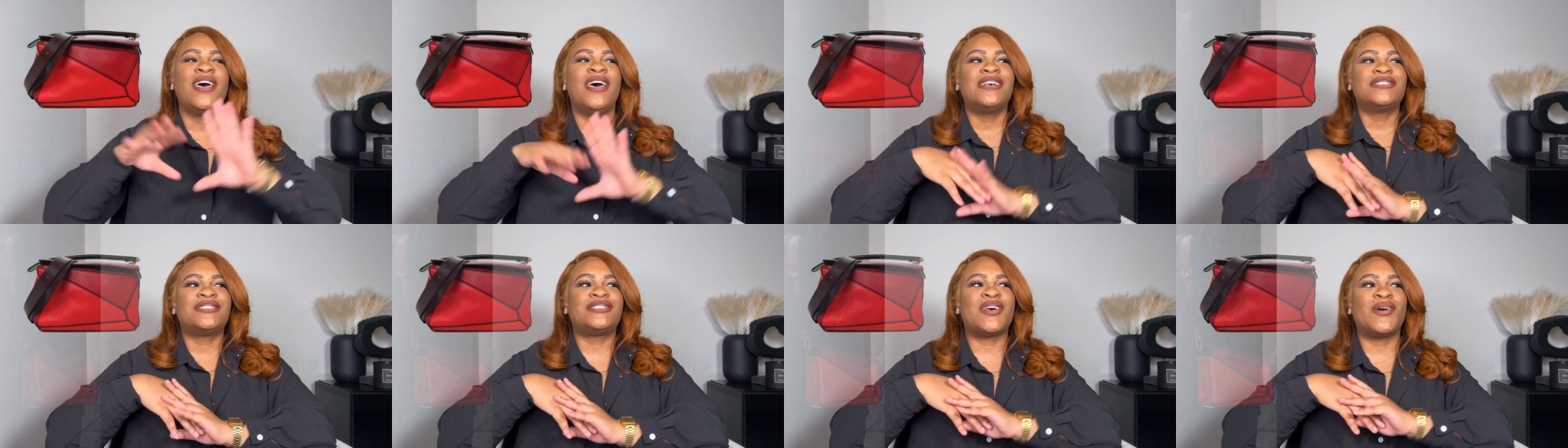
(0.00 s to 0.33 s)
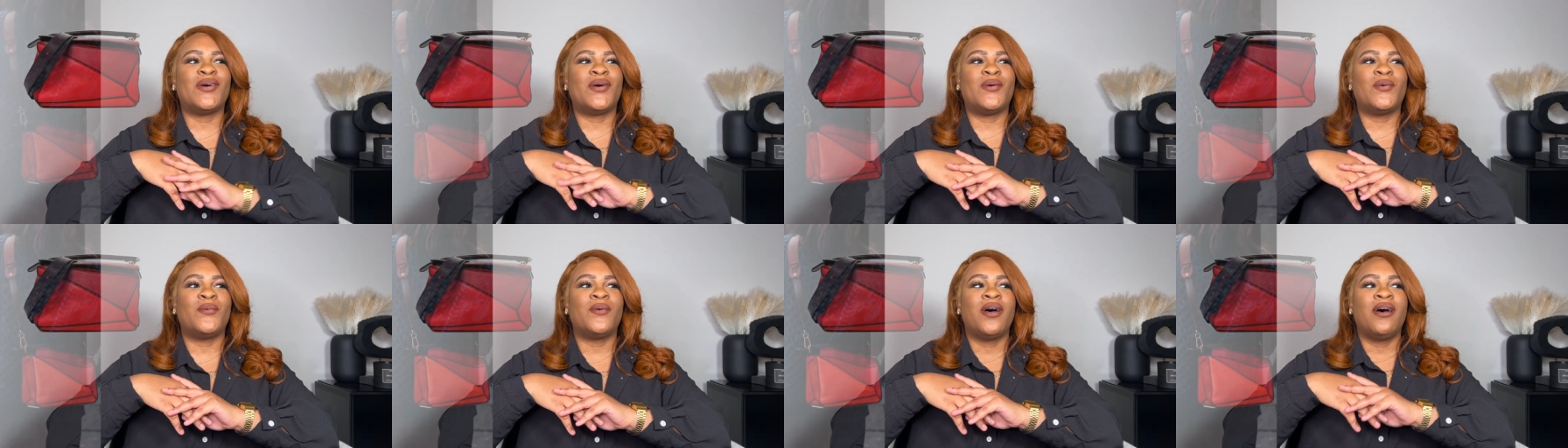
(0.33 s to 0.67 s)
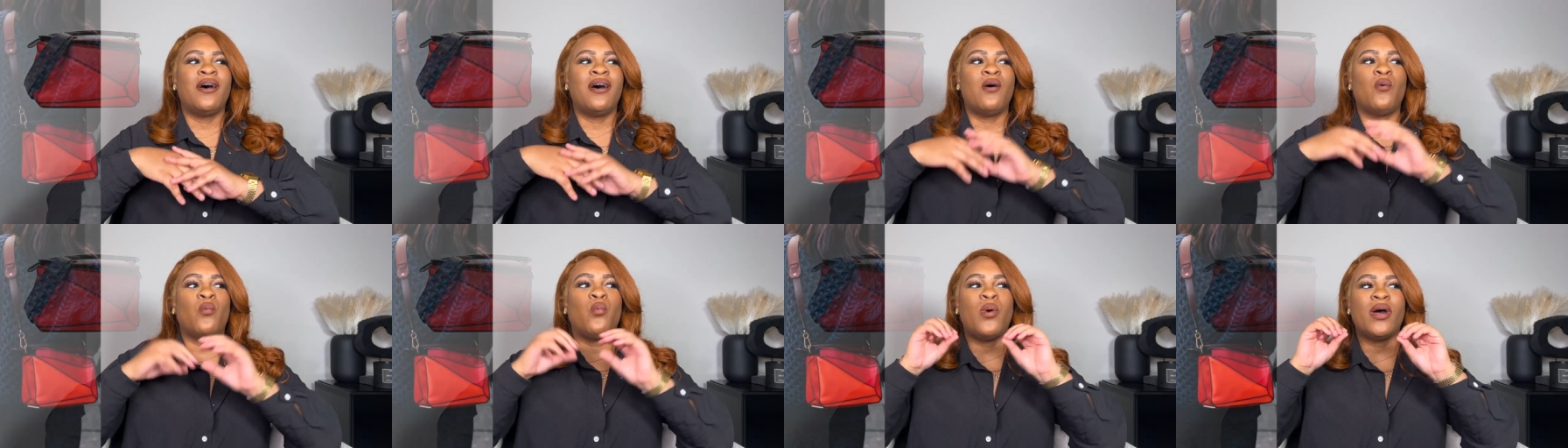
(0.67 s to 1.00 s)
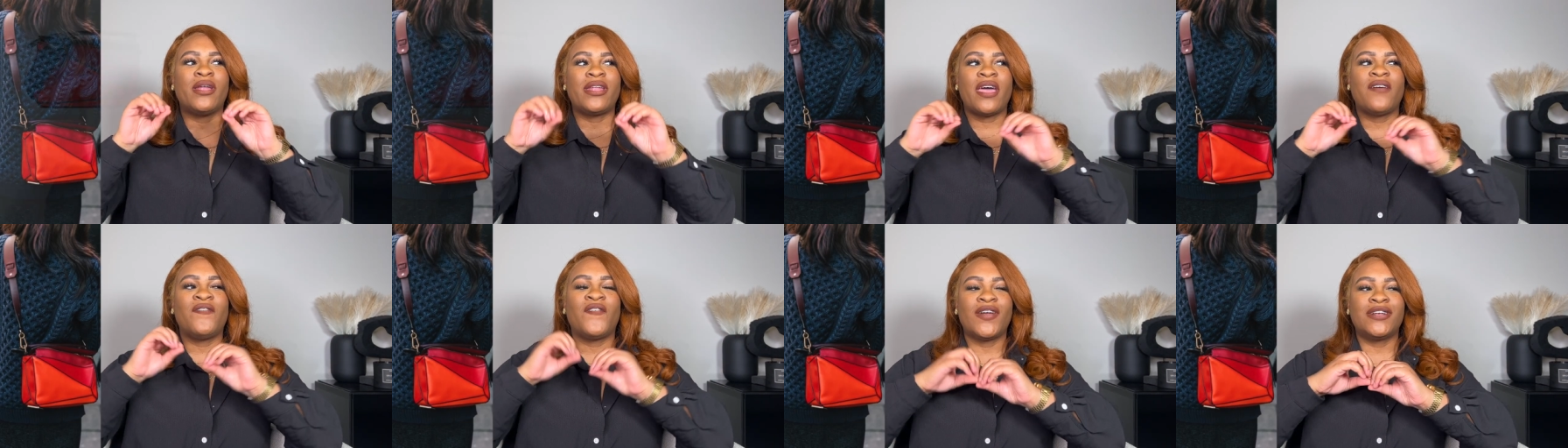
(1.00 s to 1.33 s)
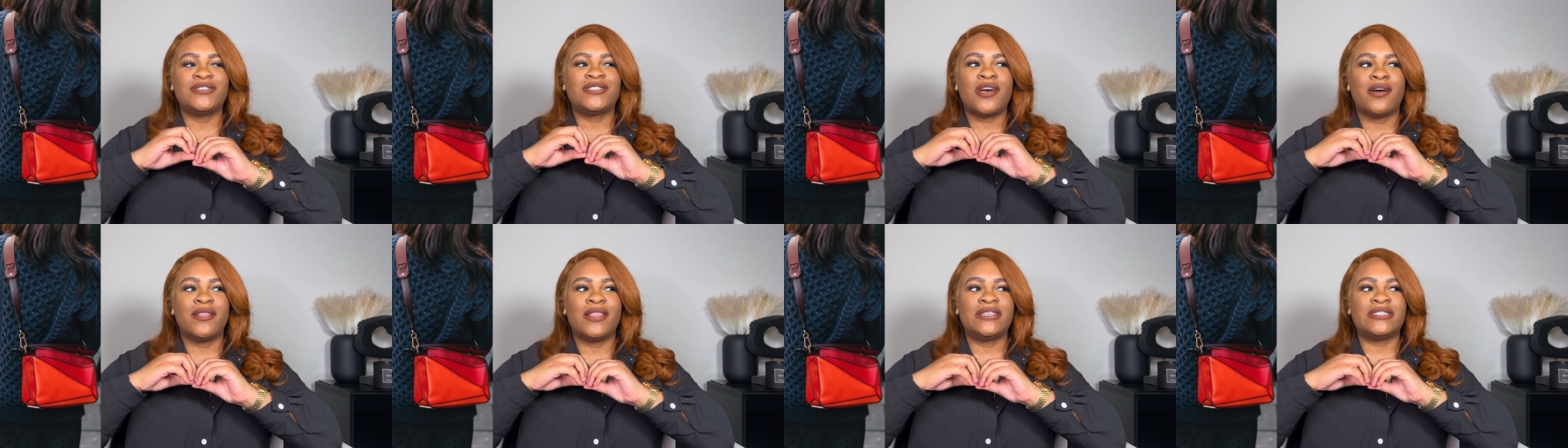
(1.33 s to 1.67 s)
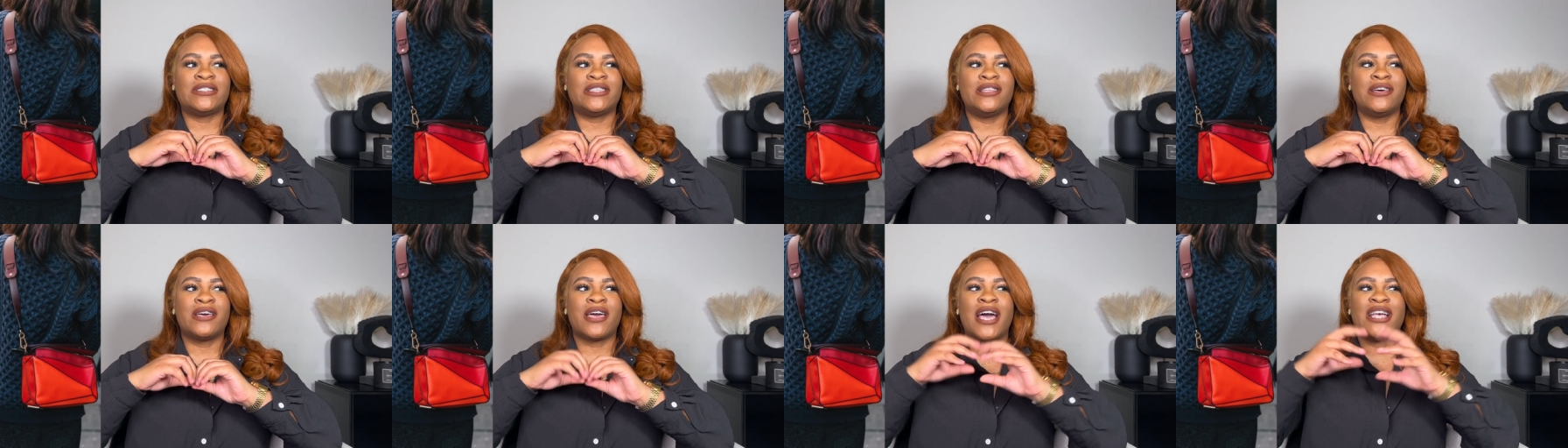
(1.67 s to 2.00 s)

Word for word: So when I first saw this look,